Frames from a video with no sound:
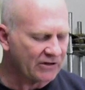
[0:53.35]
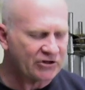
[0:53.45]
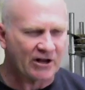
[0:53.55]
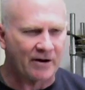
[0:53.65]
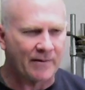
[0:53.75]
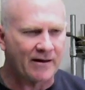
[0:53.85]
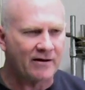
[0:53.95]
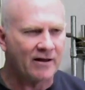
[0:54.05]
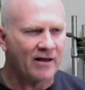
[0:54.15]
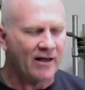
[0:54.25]

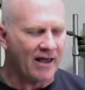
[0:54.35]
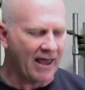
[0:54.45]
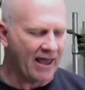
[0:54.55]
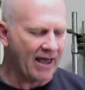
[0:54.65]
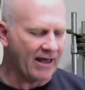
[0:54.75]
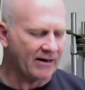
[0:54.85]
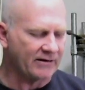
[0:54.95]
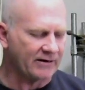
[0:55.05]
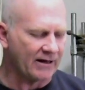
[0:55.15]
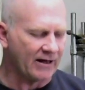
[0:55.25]
cinnamon,
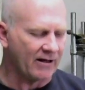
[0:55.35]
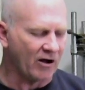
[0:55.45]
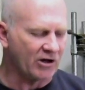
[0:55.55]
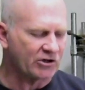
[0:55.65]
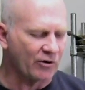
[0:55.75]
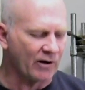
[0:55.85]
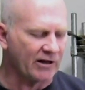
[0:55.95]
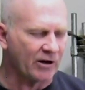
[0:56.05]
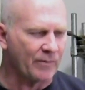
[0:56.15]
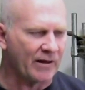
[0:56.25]
and also a
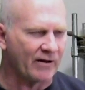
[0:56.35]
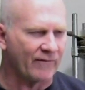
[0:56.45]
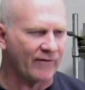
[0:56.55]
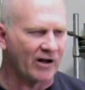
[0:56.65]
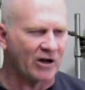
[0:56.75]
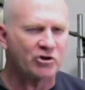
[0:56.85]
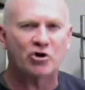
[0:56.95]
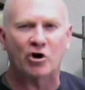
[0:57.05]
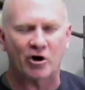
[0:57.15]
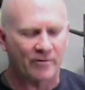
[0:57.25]
little bit of
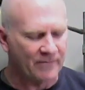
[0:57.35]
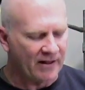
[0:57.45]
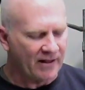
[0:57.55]
sugar.